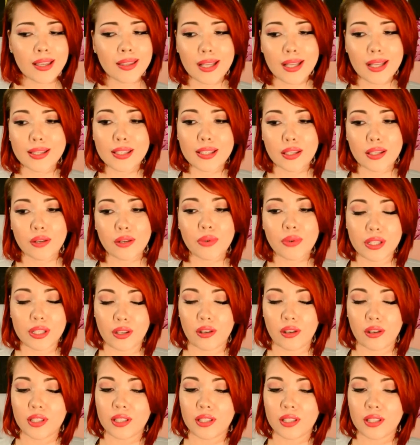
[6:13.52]
That's the
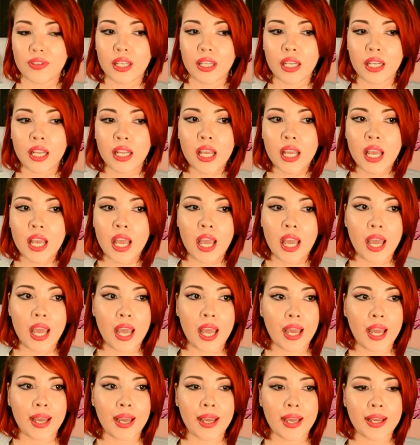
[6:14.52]
result of it,
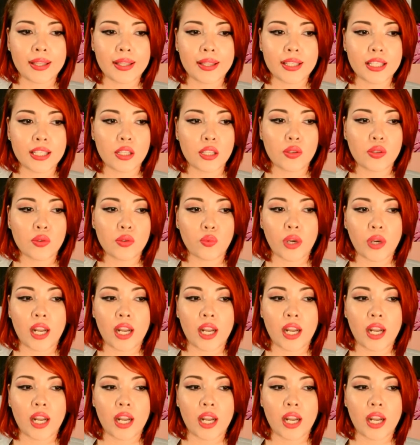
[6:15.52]
and this is